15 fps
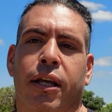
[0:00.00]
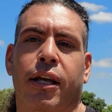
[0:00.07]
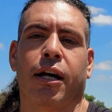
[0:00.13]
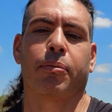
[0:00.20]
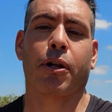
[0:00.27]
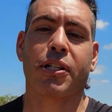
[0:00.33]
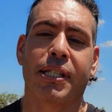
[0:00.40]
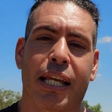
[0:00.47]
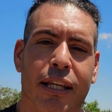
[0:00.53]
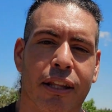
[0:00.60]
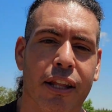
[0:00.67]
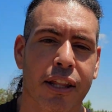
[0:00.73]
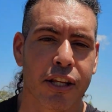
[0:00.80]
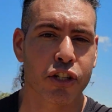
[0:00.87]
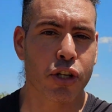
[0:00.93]
I'm not saying
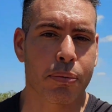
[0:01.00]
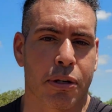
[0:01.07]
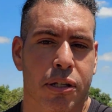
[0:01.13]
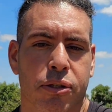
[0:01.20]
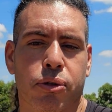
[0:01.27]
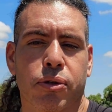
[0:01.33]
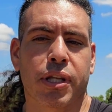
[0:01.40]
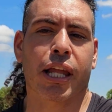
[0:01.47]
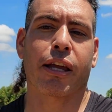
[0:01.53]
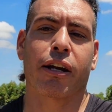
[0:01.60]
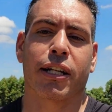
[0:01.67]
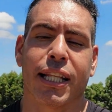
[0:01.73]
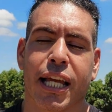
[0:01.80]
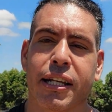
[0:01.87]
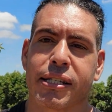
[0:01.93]
that the Egyptians today are
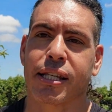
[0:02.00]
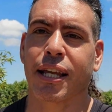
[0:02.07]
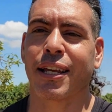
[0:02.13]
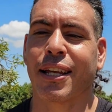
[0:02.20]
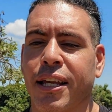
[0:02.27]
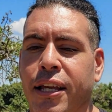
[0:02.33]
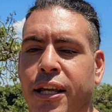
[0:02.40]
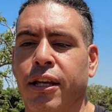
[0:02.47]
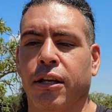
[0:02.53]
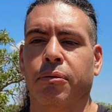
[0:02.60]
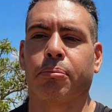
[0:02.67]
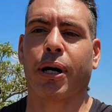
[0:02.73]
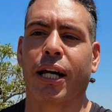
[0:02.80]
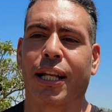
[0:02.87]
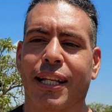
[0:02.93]
less,
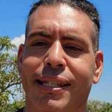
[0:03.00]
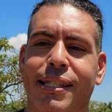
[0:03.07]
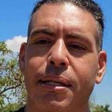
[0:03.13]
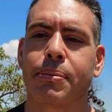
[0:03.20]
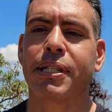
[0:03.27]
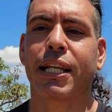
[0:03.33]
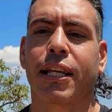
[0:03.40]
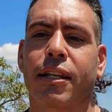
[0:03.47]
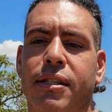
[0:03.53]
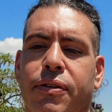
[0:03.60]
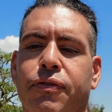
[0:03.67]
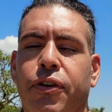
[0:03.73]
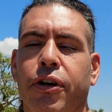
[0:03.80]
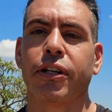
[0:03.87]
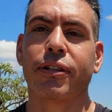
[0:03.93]
but it seems like it's a
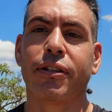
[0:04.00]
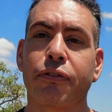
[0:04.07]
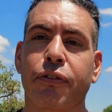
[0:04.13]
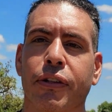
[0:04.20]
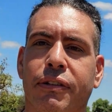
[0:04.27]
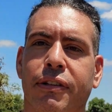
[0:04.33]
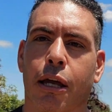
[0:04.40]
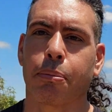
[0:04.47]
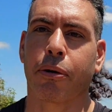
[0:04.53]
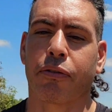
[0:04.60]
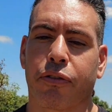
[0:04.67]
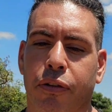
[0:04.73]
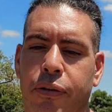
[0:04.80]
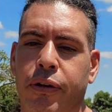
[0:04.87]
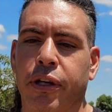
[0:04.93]
very different type
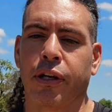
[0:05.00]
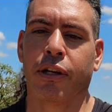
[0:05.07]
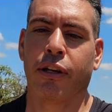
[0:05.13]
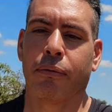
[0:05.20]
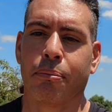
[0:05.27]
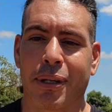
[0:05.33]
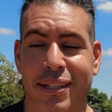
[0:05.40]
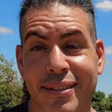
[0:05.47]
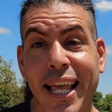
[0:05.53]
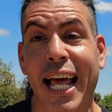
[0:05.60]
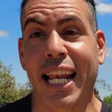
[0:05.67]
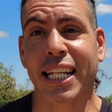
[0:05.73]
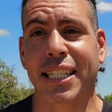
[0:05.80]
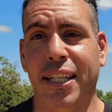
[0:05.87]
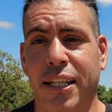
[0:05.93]
of
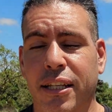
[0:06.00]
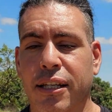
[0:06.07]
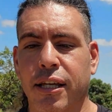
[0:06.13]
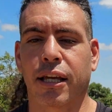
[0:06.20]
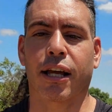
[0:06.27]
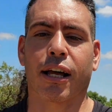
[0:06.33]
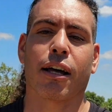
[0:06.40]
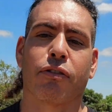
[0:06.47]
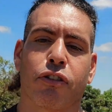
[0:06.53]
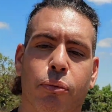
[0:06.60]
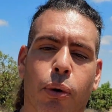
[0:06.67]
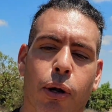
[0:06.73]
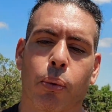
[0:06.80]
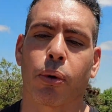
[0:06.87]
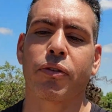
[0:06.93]
mentality from
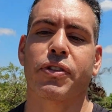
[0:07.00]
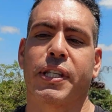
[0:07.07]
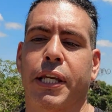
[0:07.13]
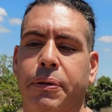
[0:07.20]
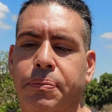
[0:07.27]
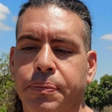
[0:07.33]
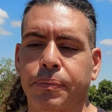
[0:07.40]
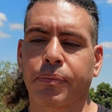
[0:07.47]
what we've seen.